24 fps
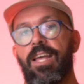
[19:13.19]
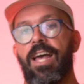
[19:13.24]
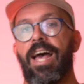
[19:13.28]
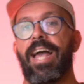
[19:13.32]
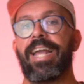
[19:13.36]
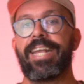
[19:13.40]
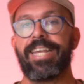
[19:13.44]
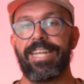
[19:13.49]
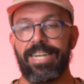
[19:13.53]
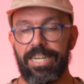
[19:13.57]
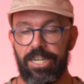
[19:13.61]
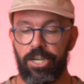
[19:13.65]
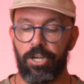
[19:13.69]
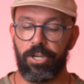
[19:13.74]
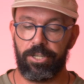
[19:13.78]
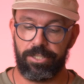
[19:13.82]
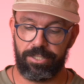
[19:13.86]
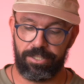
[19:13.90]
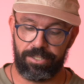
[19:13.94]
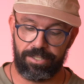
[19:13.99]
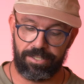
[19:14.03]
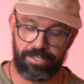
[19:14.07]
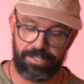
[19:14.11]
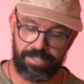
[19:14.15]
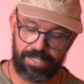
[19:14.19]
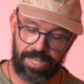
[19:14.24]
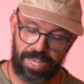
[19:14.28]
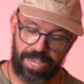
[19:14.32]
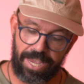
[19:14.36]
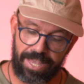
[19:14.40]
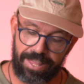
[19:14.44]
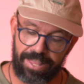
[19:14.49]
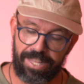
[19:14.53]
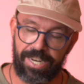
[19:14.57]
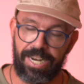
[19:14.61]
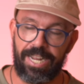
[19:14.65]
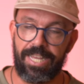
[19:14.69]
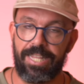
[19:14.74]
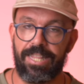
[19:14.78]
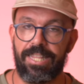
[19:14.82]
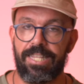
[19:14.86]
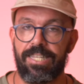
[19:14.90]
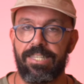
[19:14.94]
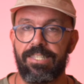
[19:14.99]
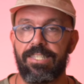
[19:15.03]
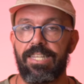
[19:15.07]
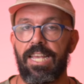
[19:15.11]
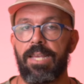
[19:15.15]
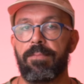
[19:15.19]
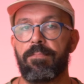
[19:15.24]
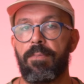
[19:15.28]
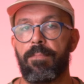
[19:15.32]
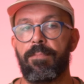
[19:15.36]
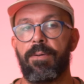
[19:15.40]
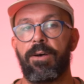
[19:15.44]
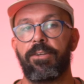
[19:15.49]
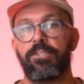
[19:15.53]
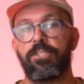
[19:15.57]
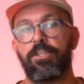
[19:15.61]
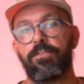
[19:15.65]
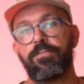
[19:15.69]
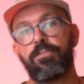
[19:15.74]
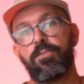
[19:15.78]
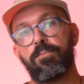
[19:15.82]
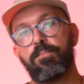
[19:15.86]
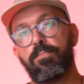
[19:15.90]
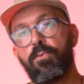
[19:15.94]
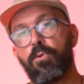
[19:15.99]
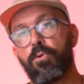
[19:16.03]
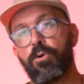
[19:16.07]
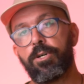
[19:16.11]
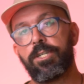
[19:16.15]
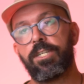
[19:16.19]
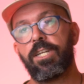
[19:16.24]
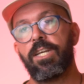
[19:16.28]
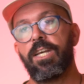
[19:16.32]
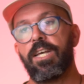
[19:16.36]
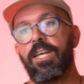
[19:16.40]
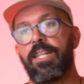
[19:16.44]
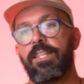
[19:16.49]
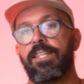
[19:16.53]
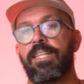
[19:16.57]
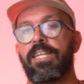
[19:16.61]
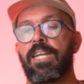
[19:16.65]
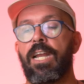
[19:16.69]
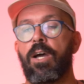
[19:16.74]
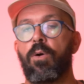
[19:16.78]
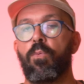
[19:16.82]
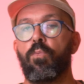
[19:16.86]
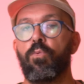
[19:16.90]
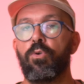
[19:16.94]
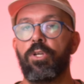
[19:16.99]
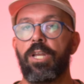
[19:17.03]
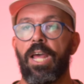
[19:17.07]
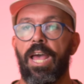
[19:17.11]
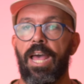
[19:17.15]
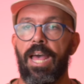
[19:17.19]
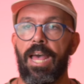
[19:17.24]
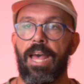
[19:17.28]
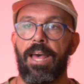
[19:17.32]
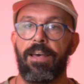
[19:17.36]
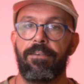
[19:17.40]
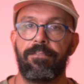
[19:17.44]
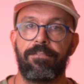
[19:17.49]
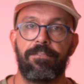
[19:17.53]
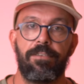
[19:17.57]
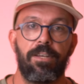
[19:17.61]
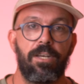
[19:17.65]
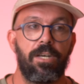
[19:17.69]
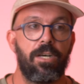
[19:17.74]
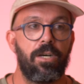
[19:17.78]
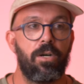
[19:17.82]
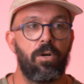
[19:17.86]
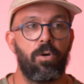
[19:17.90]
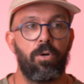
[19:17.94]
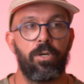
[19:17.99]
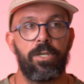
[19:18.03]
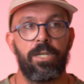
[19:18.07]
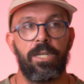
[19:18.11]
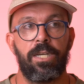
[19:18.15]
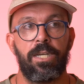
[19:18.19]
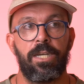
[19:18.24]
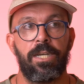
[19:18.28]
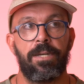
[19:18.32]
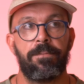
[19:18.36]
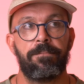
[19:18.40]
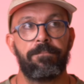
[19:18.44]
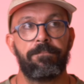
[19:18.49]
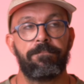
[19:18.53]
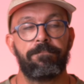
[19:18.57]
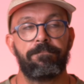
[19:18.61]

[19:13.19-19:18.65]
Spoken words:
I cannot say that I had the same amount of support than I would have on a